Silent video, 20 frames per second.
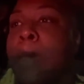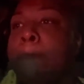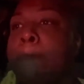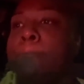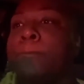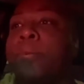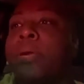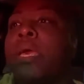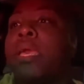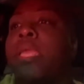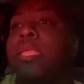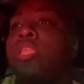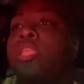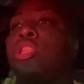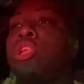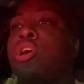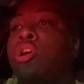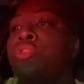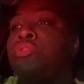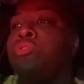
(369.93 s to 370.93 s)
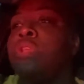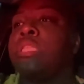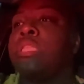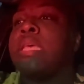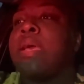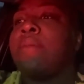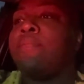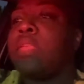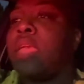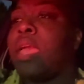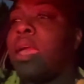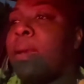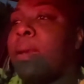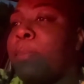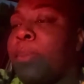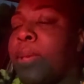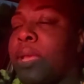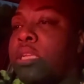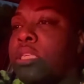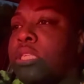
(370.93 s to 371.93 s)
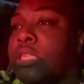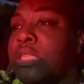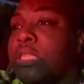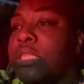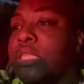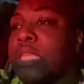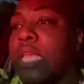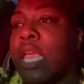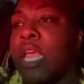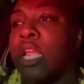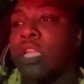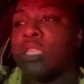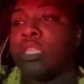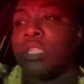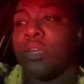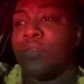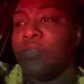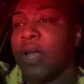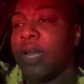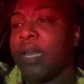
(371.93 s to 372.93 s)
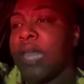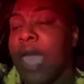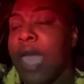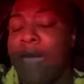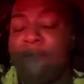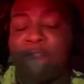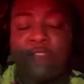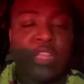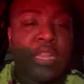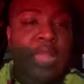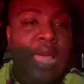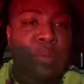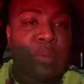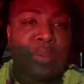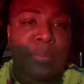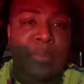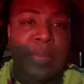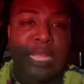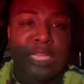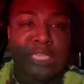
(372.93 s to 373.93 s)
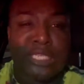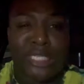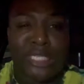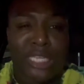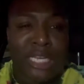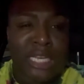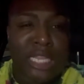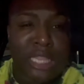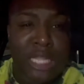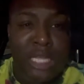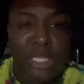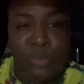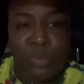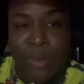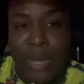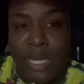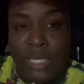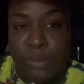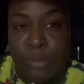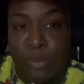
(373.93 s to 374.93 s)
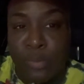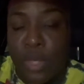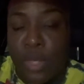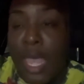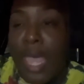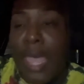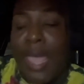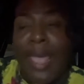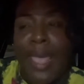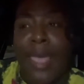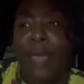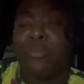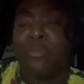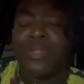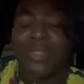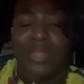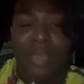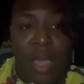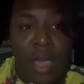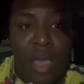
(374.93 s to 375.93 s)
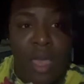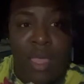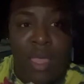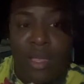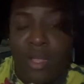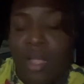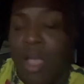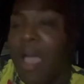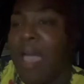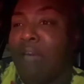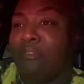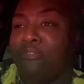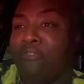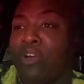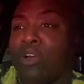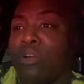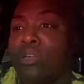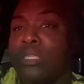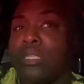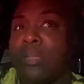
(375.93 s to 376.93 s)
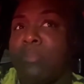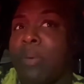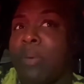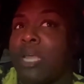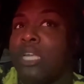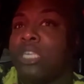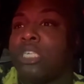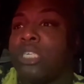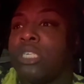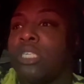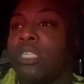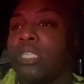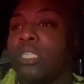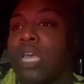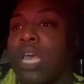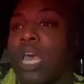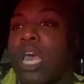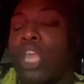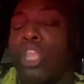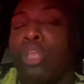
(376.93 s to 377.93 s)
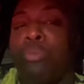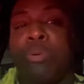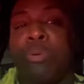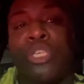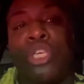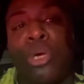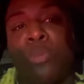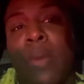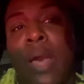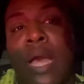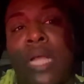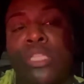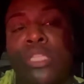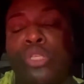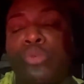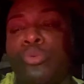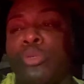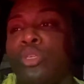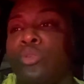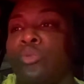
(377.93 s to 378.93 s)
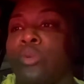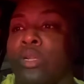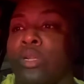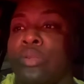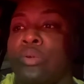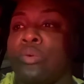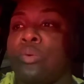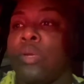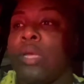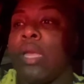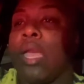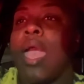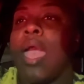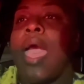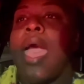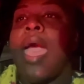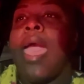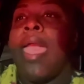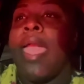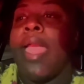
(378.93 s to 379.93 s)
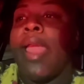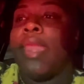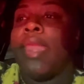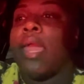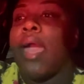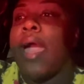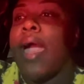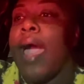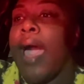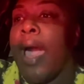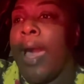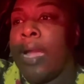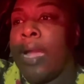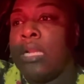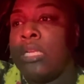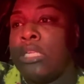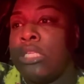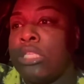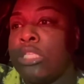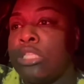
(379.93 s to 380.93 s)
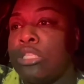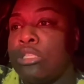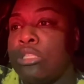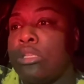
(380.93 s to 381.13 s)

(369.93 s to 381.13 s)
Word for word: But you know, you just have to have patience and stuff like that. I feel like with patience, anything is possible, and with God, God first, patience, you put your mind to it, you can do it. And I just